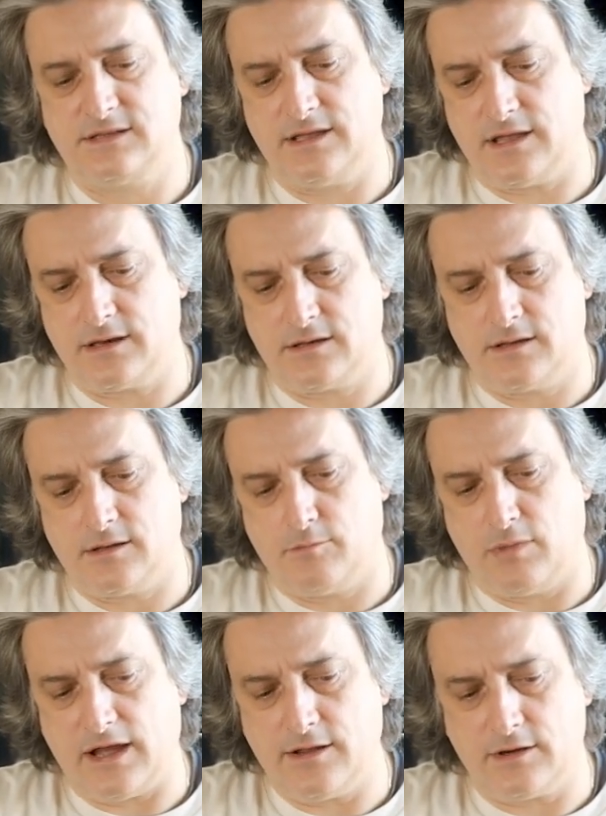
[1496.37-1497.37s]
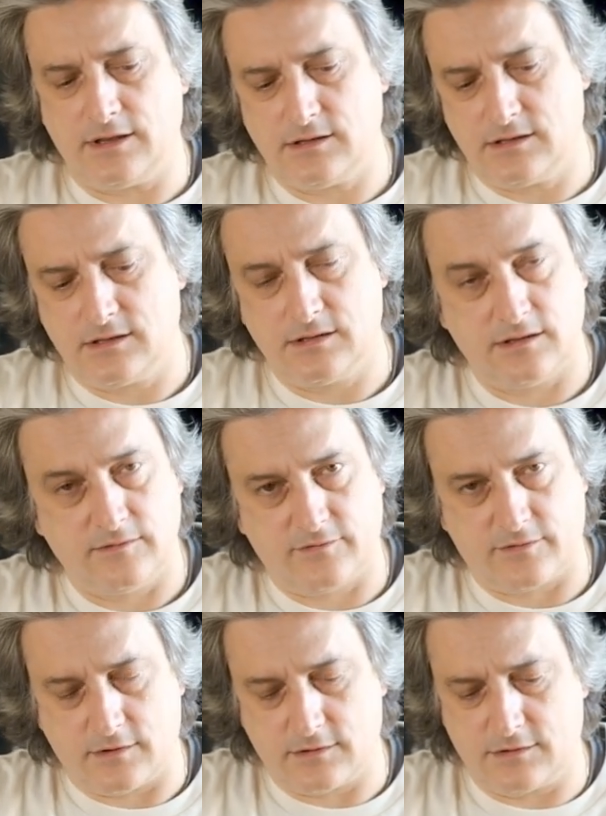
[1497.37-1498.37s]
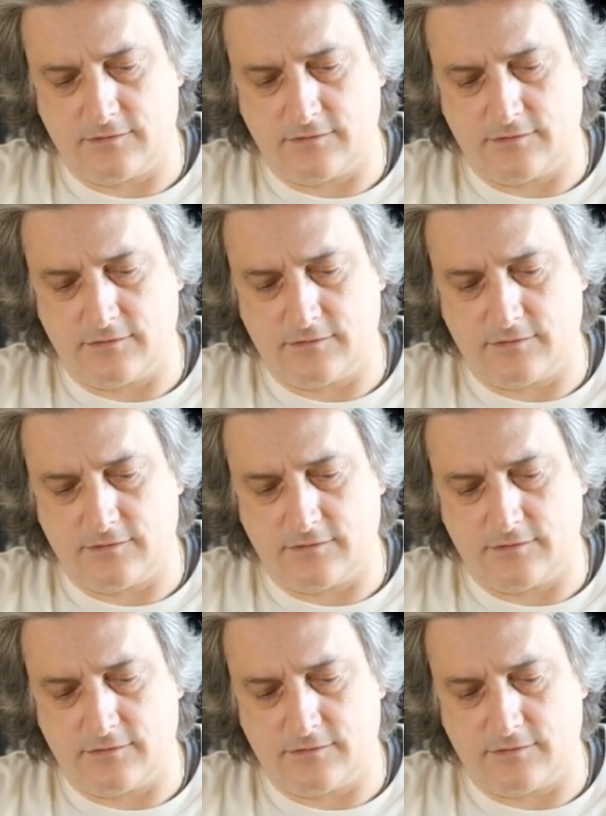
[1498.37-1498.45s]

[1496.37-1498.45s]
they had the bayonet in front